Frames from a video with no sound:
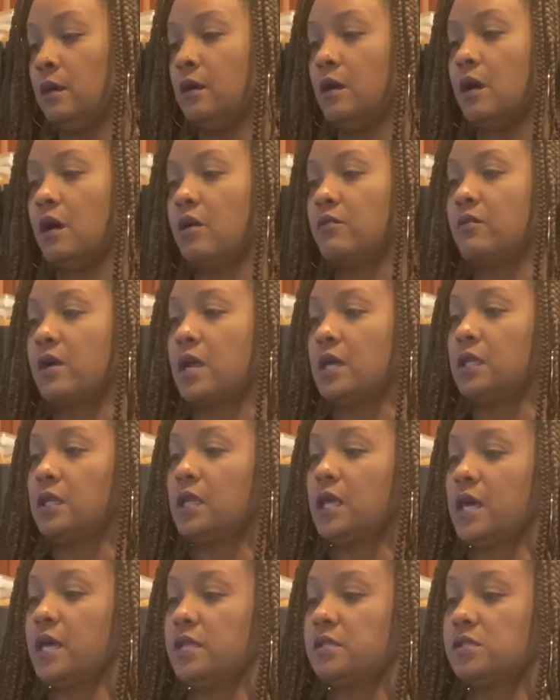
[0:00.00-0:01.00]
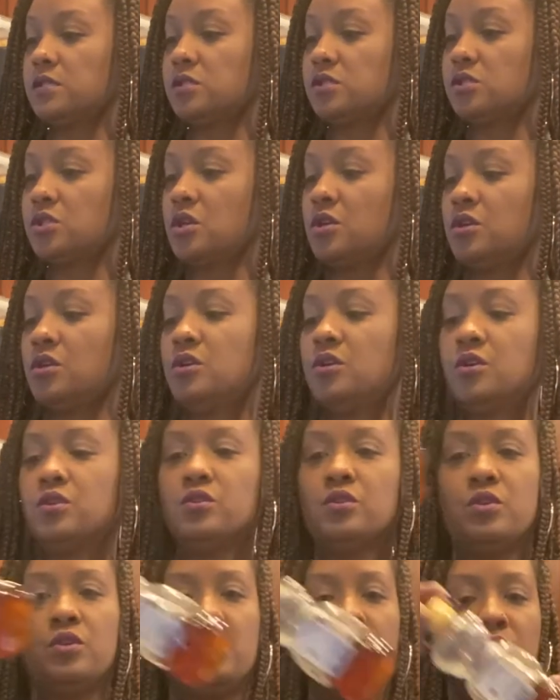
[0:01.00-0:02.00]
All right, let's
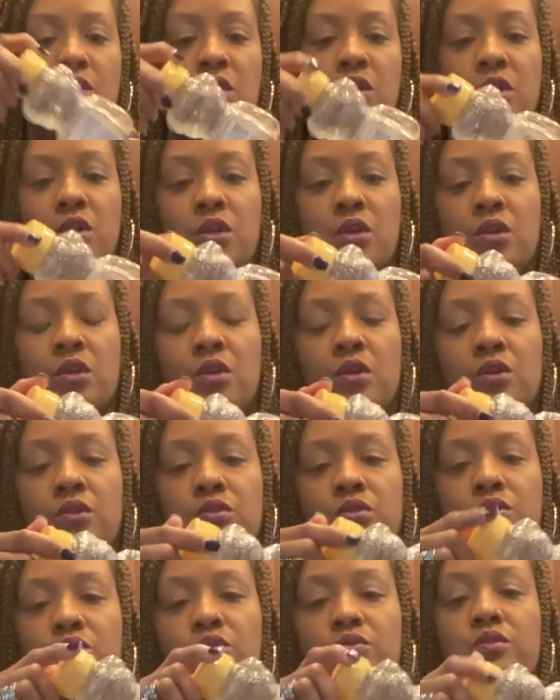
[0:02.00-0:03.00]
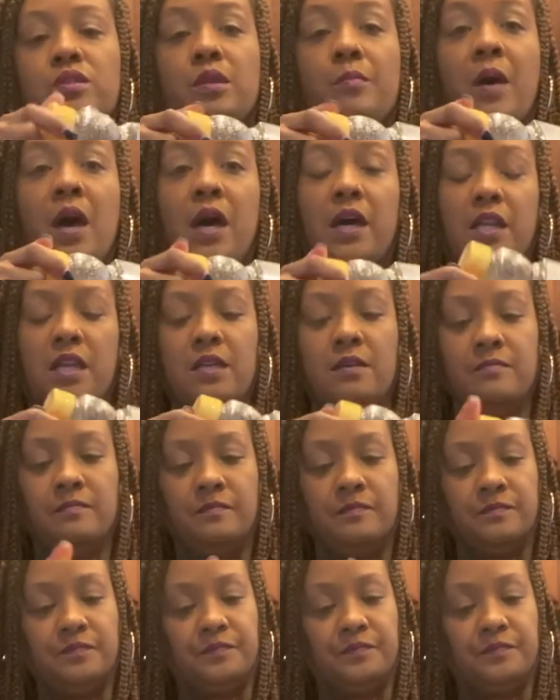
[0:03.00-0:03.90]
do some honey.